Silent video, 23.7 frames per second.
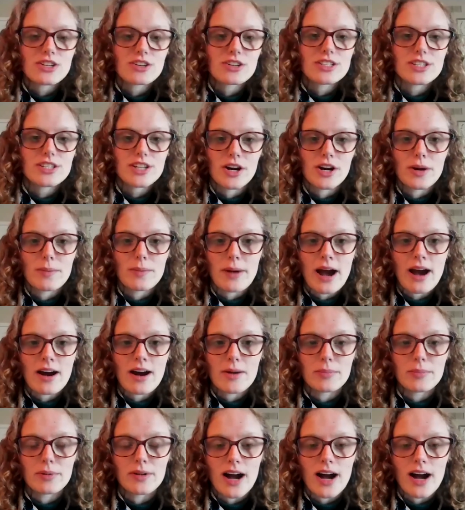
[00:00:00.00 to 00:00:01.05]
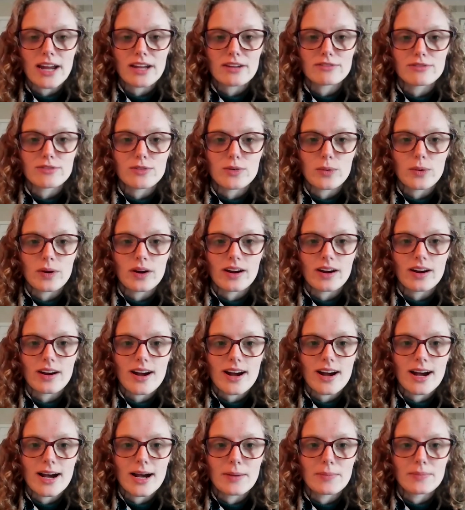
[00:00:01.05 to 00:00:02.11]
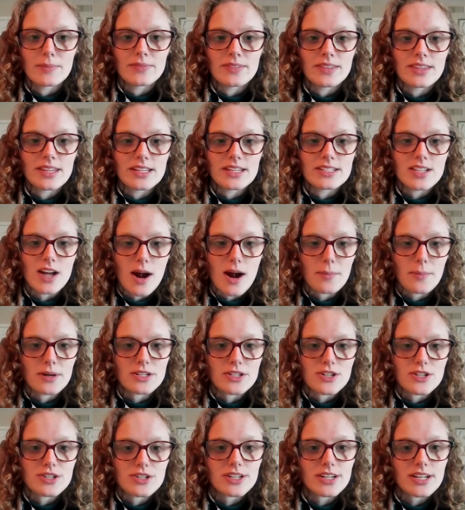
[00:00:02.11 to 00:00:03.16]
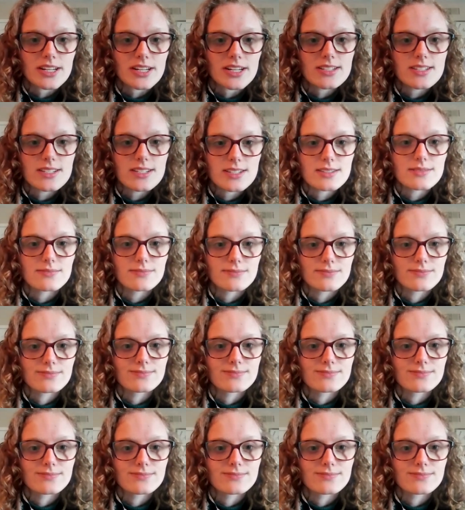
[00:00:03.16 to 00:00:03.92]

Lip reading: students go about applying for these opportunities?